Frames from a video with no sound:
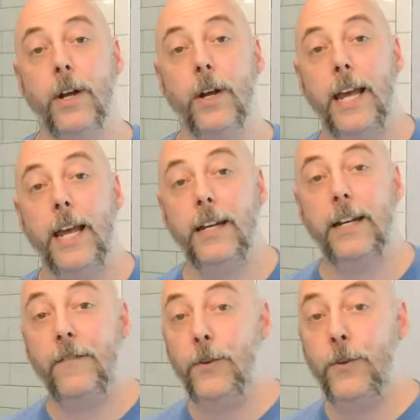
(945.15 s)
And if
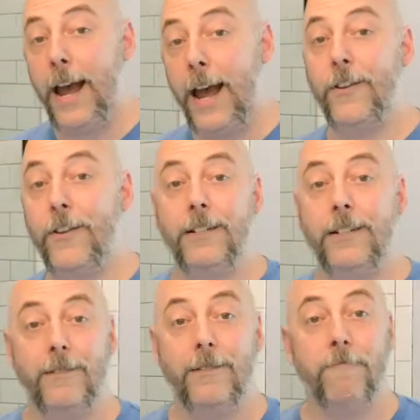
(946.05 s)
you haven't,
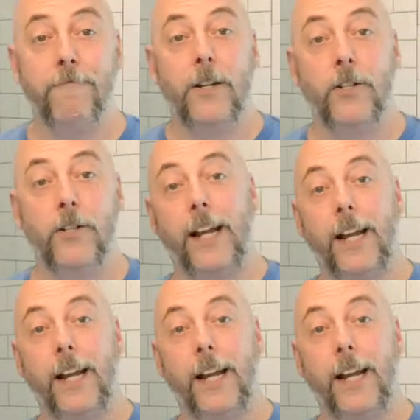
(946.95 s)
check out